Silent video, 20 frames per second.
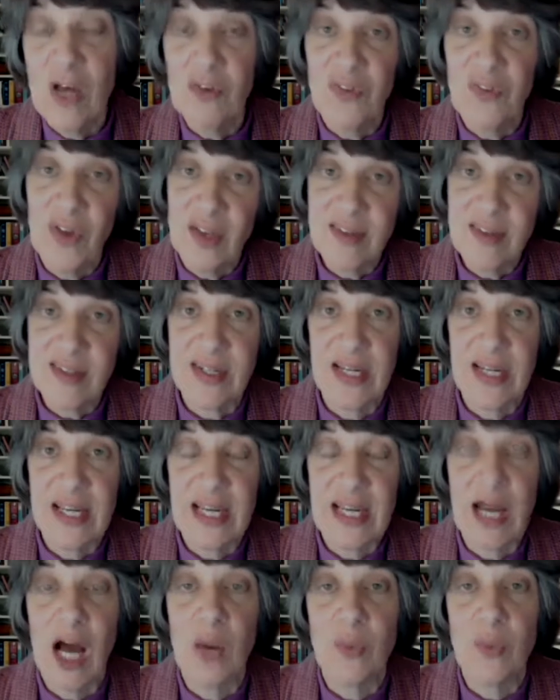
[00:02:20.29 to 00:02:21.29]

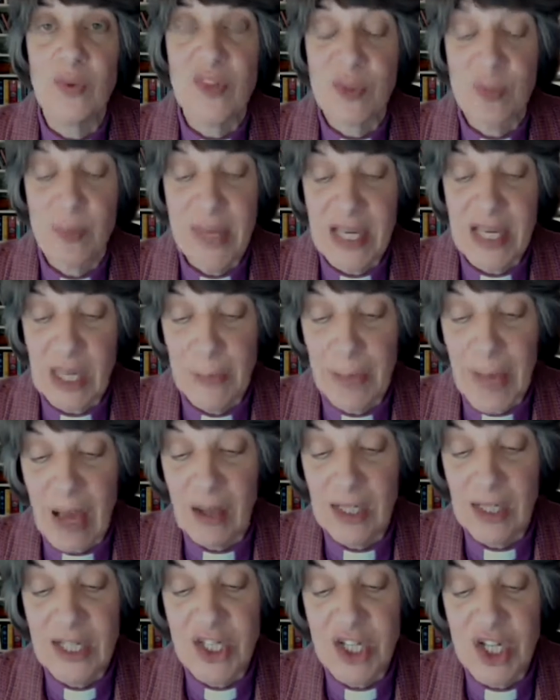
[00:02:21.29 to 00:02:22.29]
Firstly, I will speak
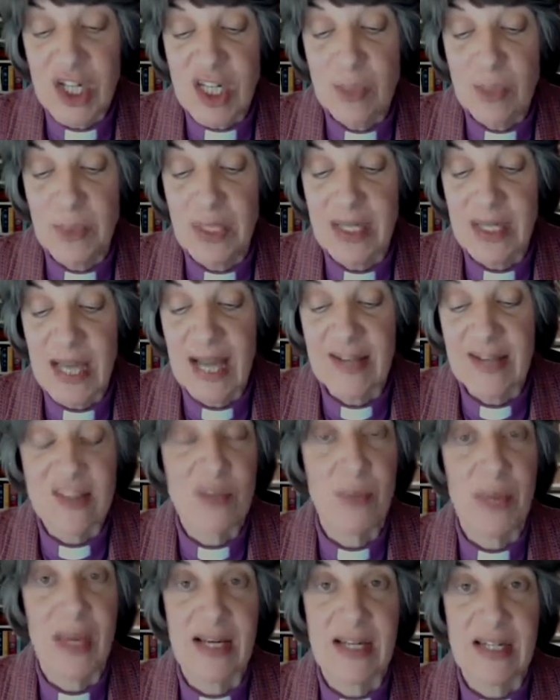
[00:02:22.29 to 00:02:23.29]
about legitimate
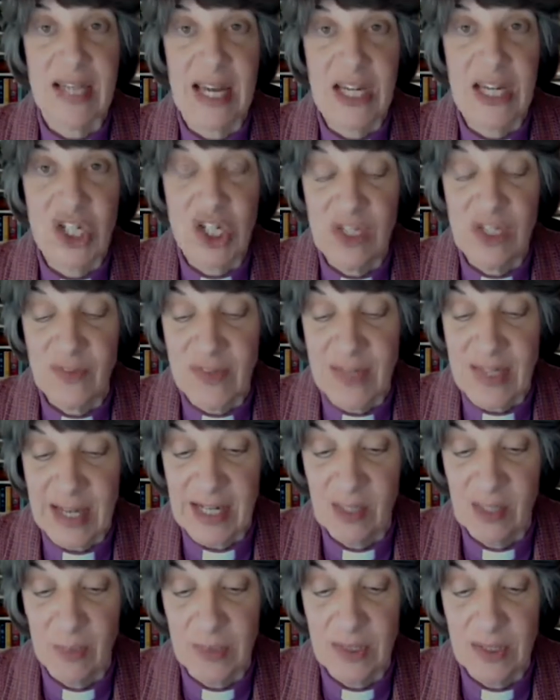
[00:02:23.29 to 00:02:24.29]
expectation of
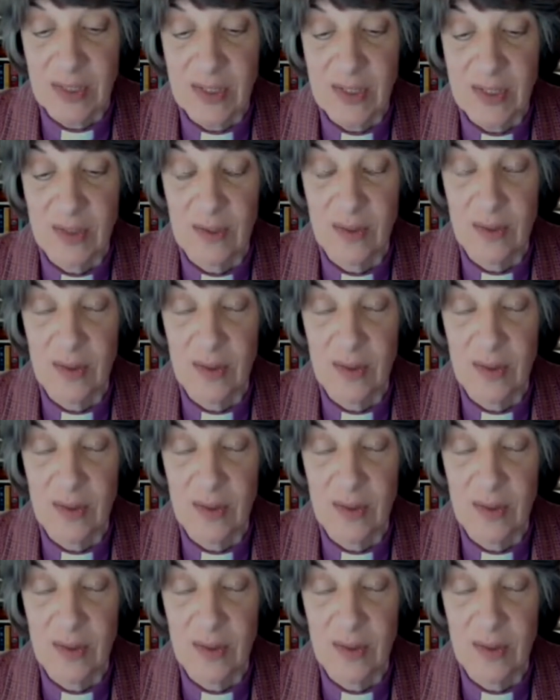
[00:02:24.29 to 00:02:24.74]
settlement.